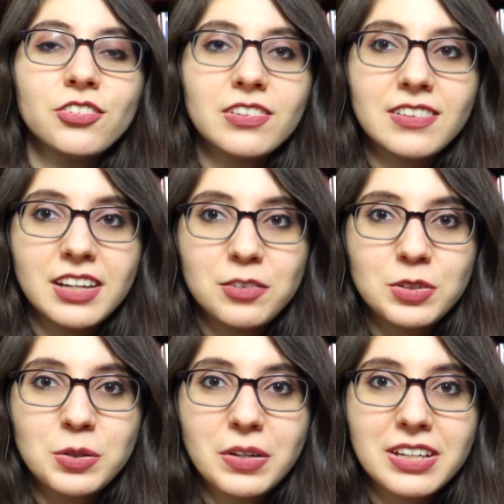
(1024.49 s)
Just to give
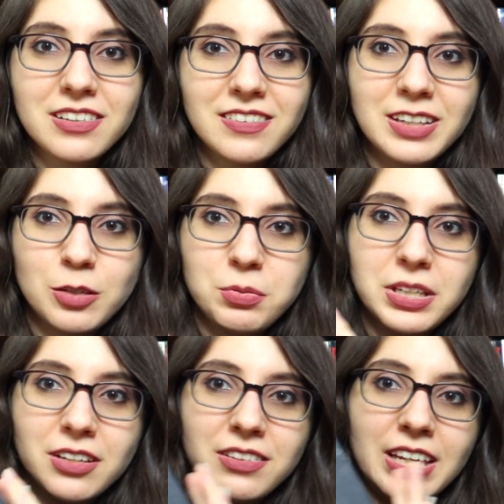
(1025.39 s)
you a sneak
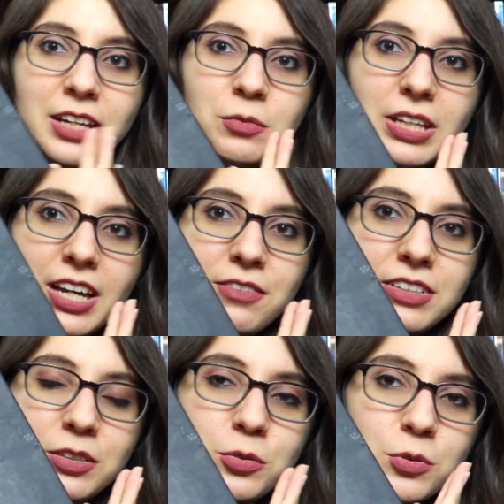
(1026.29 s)
peek on that, we have
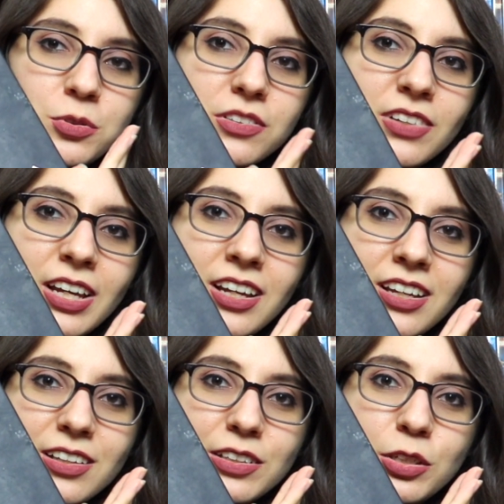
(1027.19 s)
an old
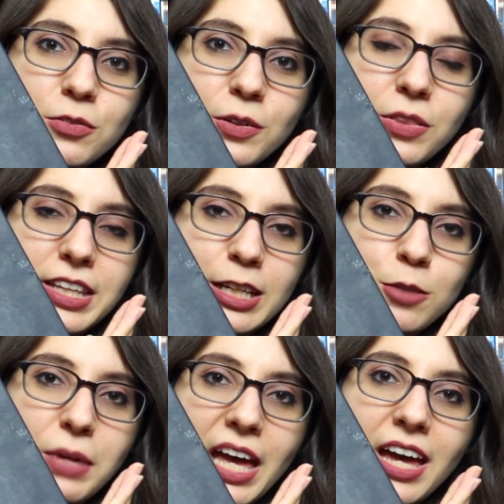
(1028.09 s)
Lenovo
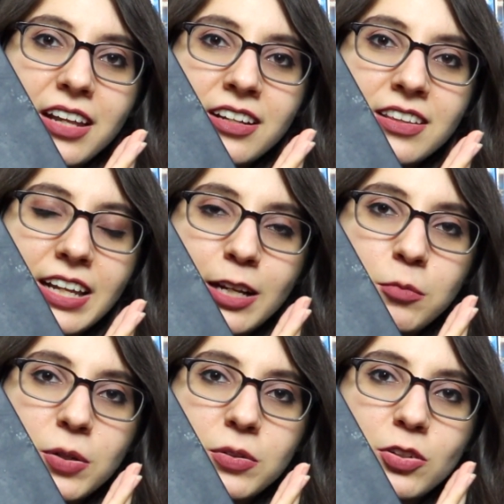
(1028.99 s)
ThinkPad that I'm
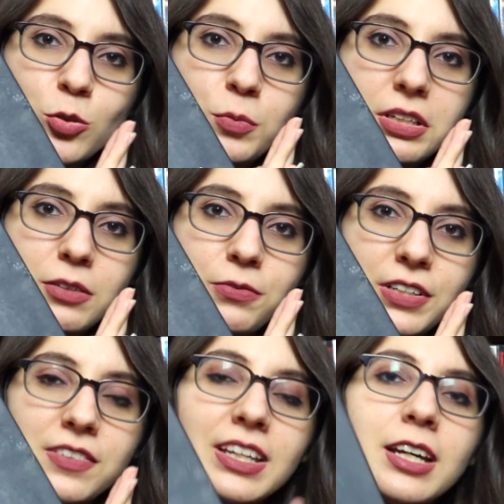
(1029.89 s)
going to be
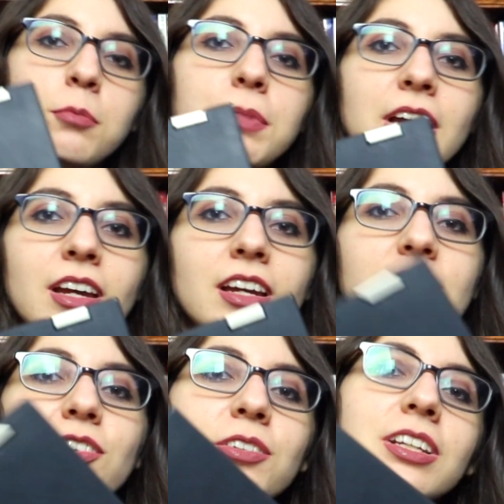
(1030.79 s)
fixing up
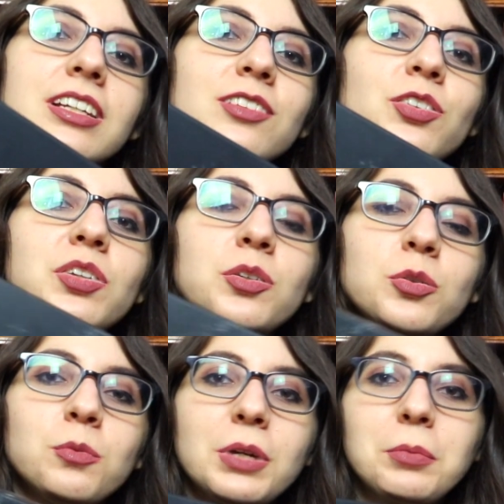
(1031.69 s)
and turning
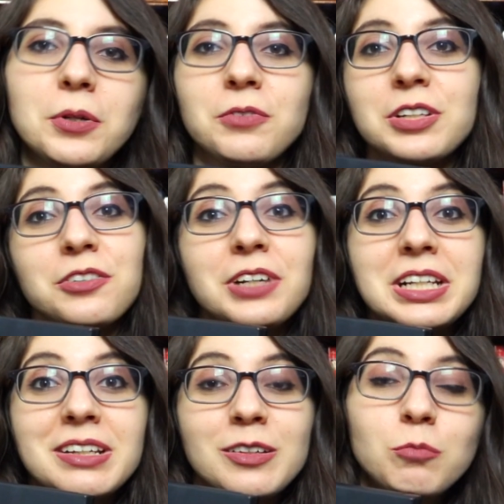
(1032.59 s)
into my perfect
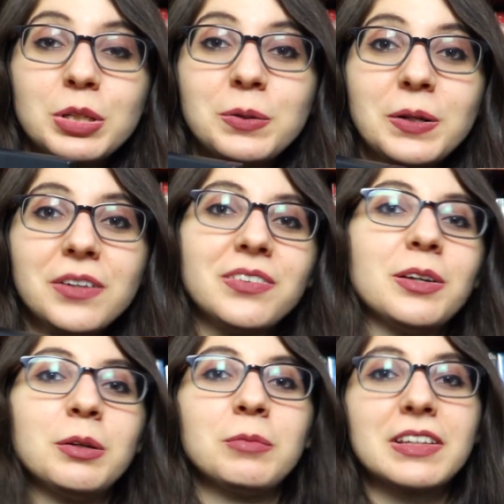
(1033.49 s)
writing computer, so
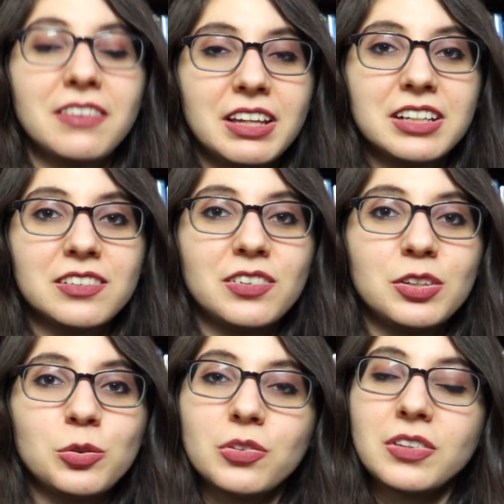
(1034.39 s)
I'm excited
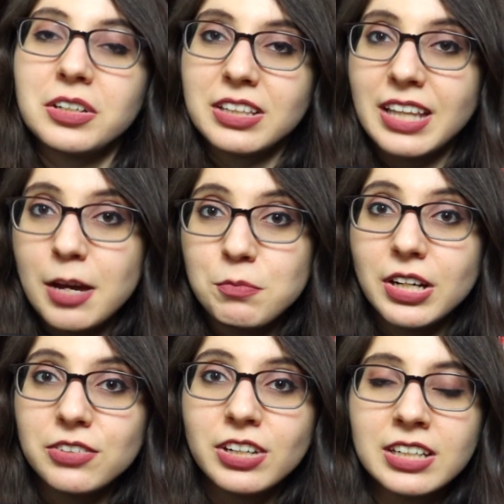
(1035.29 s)
to start that
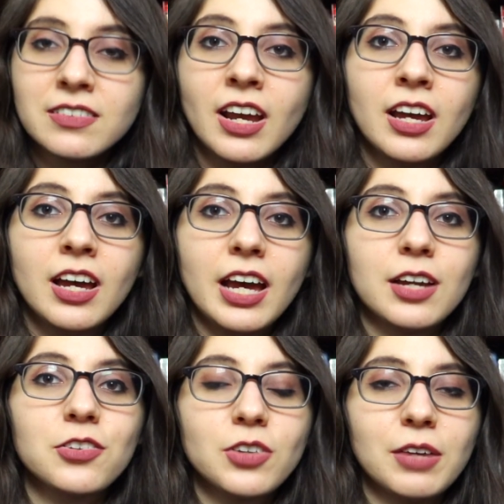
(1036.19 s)
project. I
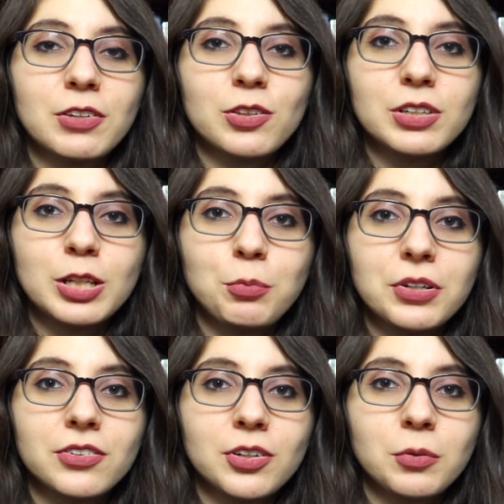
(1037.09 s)
also have a 3D
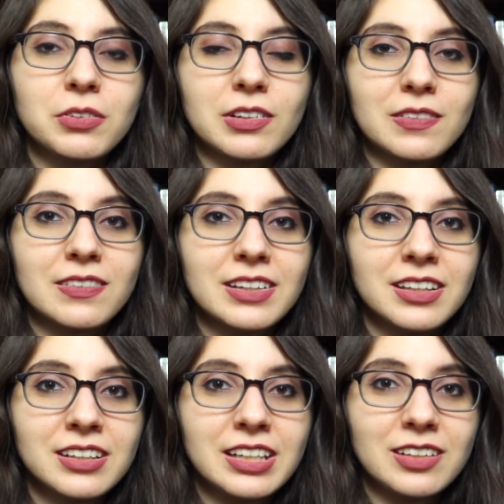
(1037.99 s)
printer which I
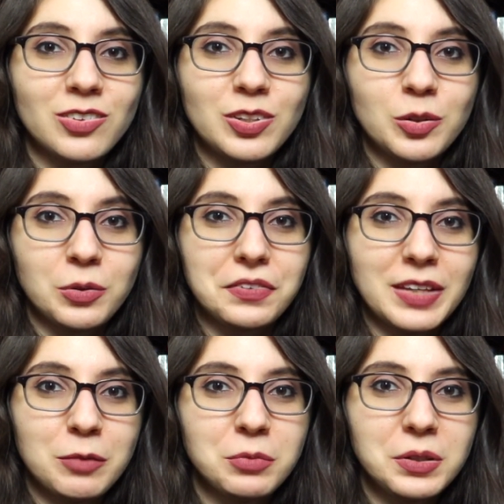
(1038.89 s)
still need to
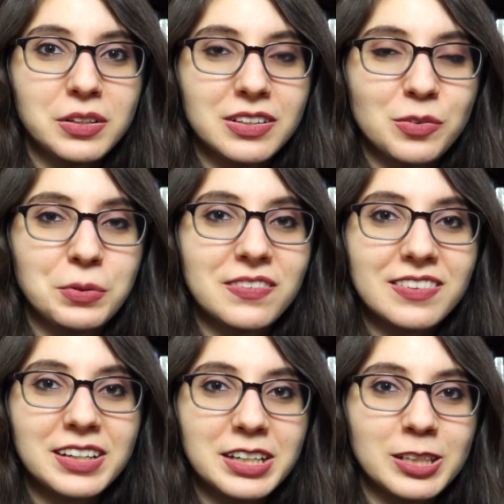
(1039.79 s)
assemble. It's been
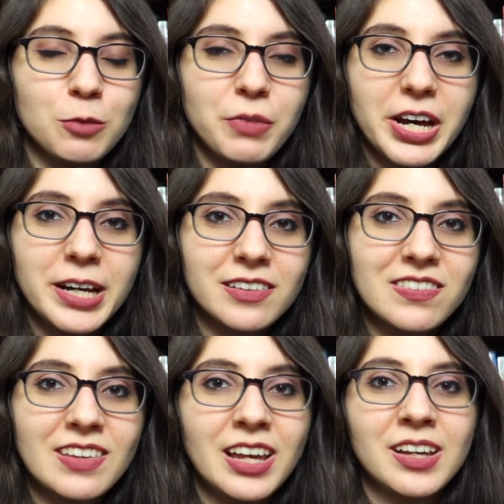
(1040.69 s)
sitting in the
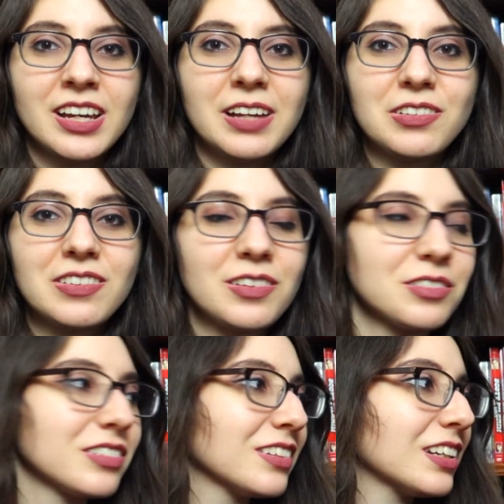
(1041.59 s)
box. I
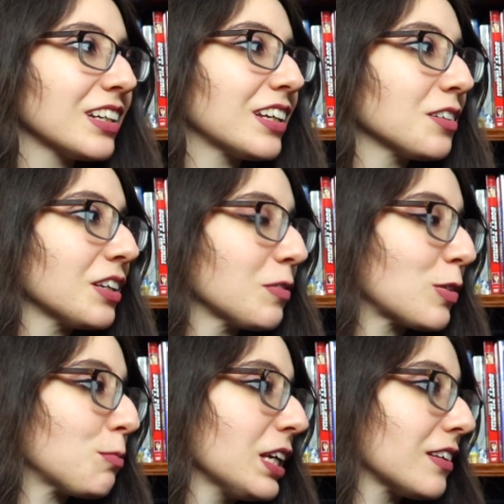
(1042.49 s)
don't have
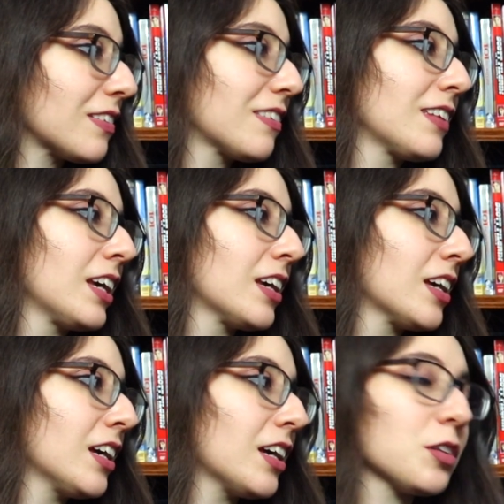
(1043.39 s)
space.
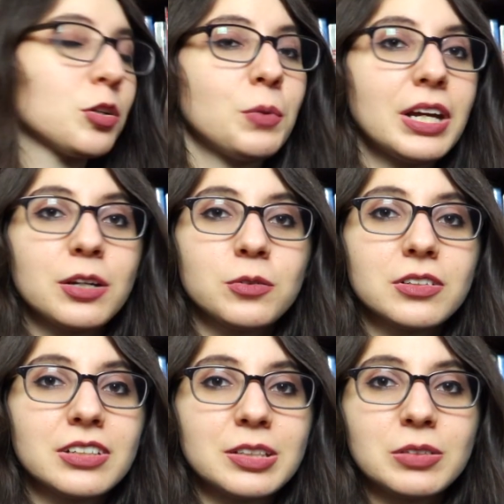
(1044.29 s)
I don't know why I
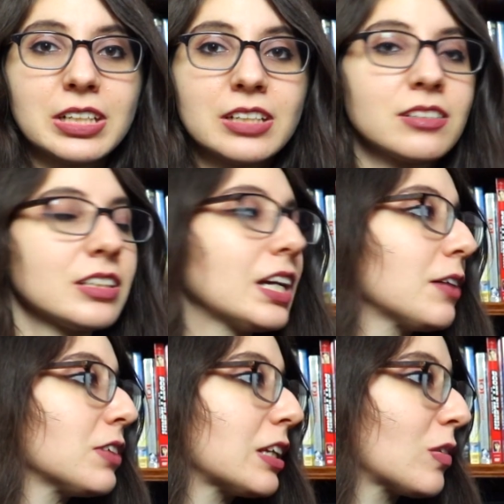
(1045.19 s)
ordered it when I don't
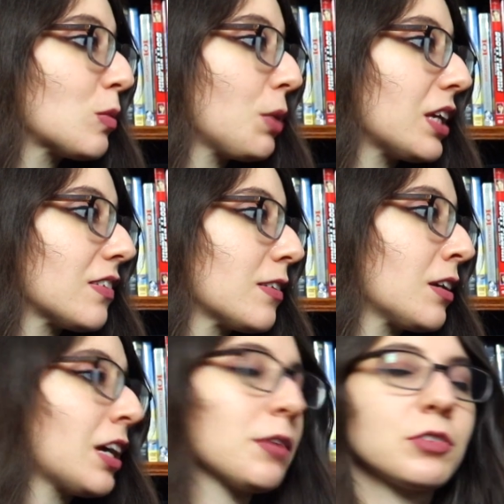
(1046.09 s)
have any space.
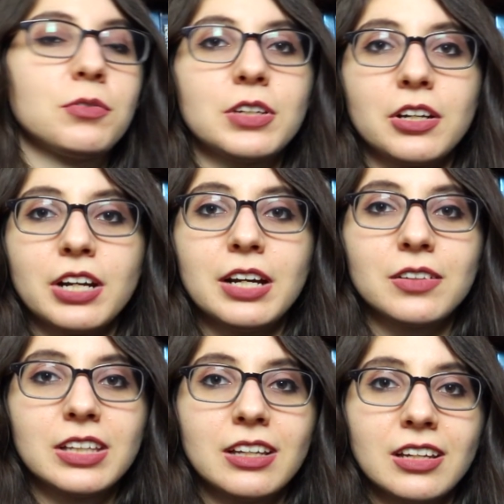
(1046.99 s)
I have to figure
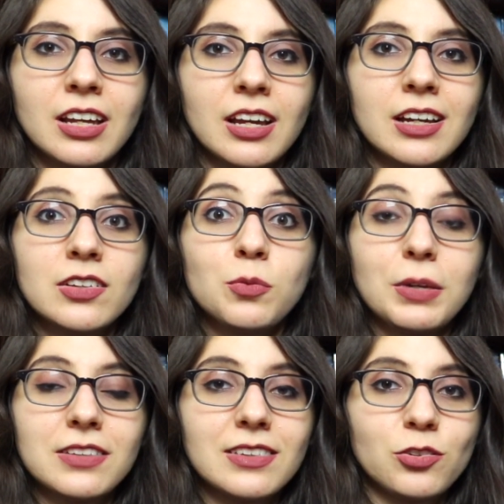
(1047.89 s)
out the
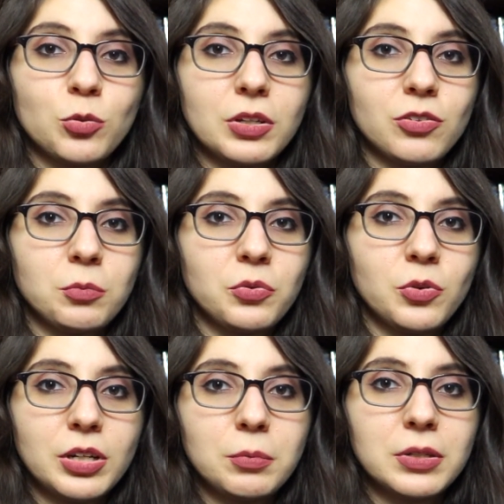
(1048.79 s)
space situation
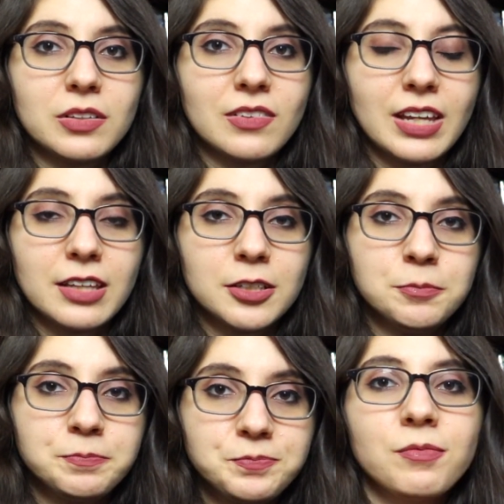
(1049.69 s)
before I put it together.
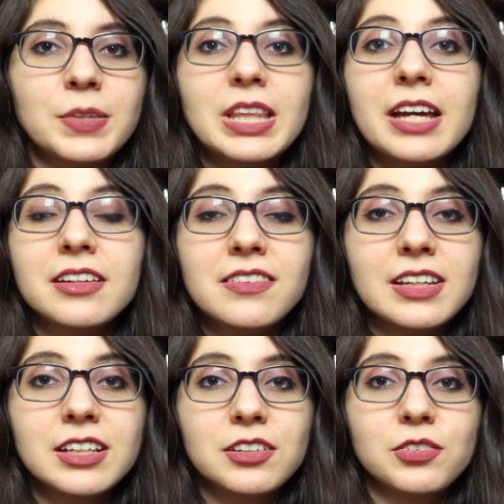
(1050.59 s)
But that is
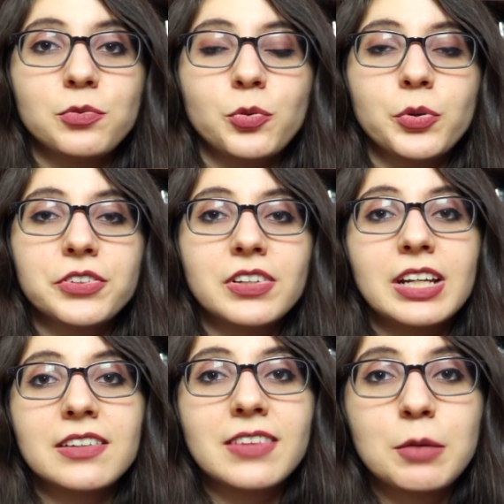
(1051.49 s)
it for
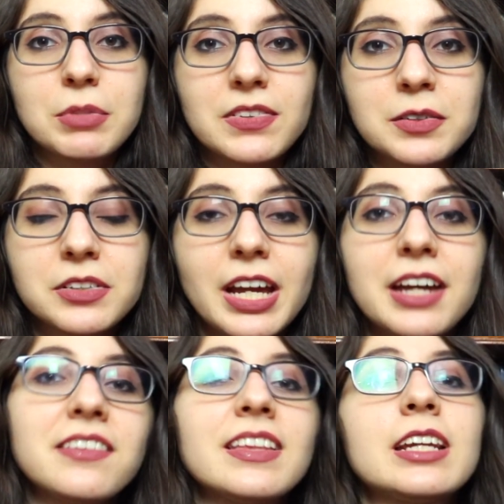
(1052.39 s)
today's episode,
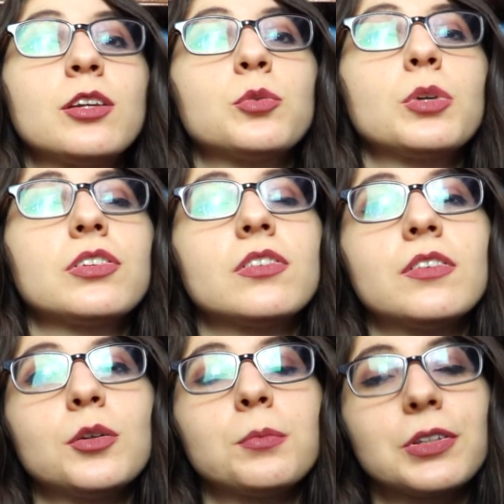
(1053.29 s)
guys. Thank you
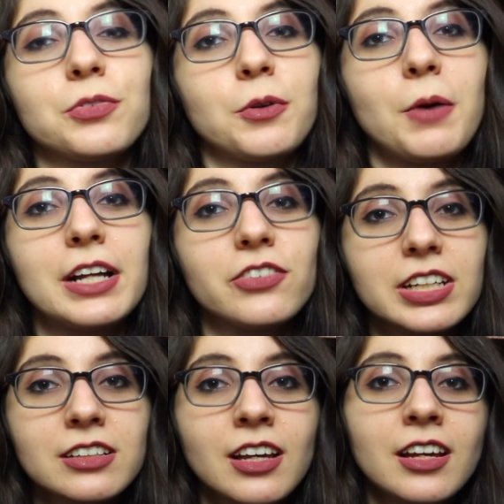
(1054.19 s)
so much for
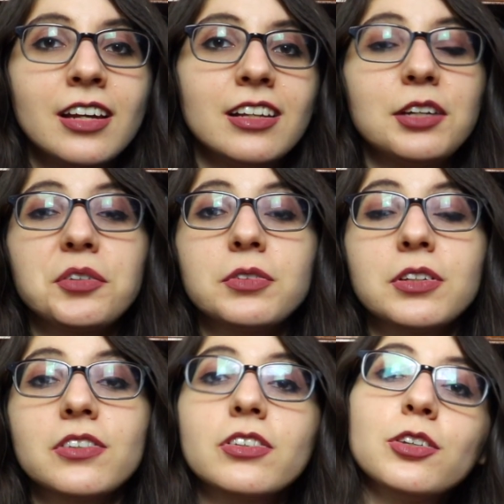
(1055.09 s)
watching. Now, if
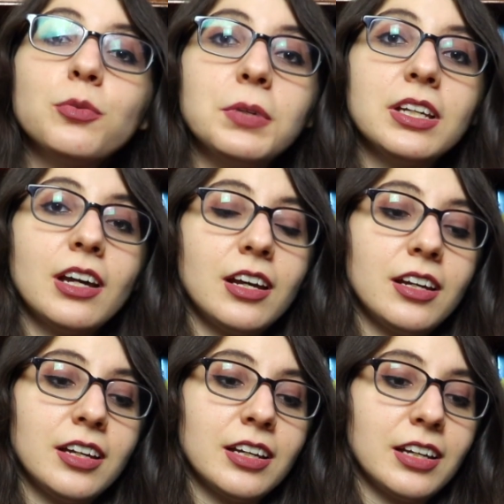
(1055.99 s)
you'll excuse me,
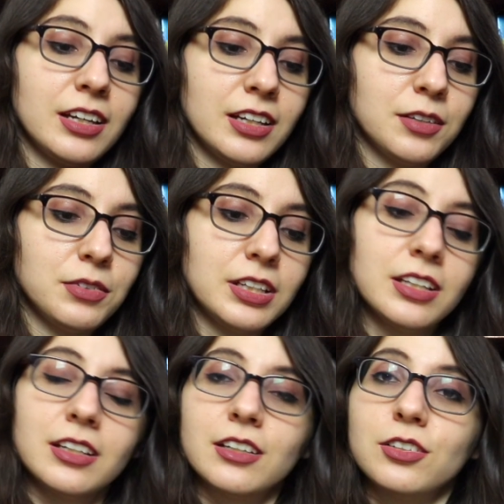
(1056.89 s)
I have
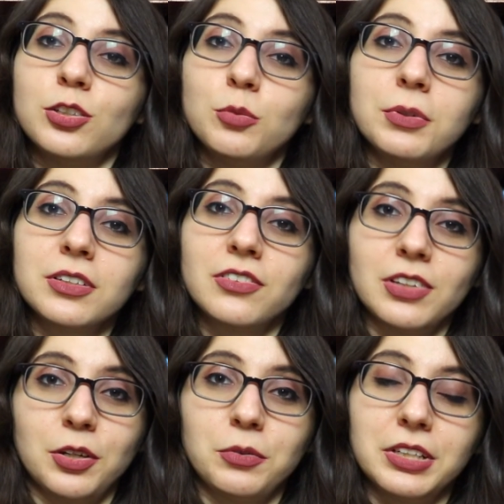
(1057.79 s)
a new book to
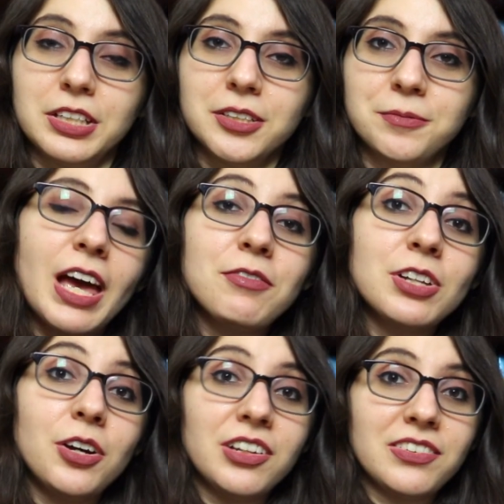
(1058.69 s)
go read. Have
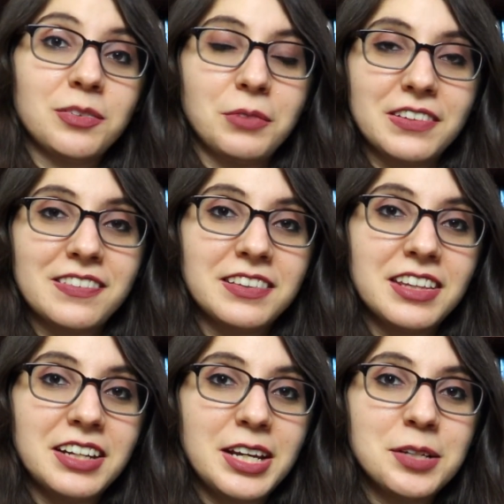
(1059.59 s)
an awesome rest of
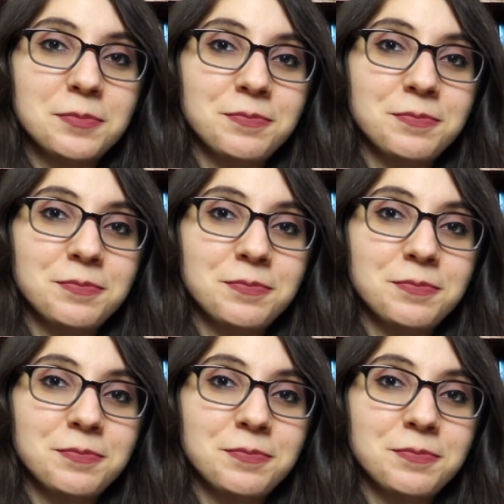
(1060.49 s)
the day.